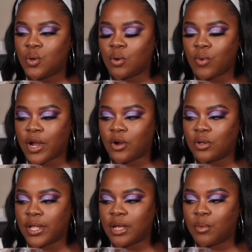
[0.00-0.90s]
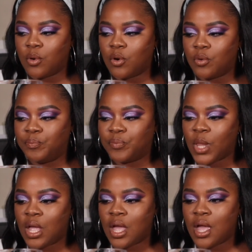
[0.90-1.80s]
a record label.
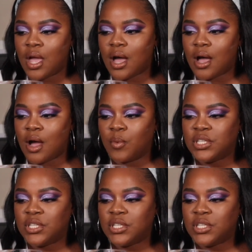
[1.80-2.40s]
We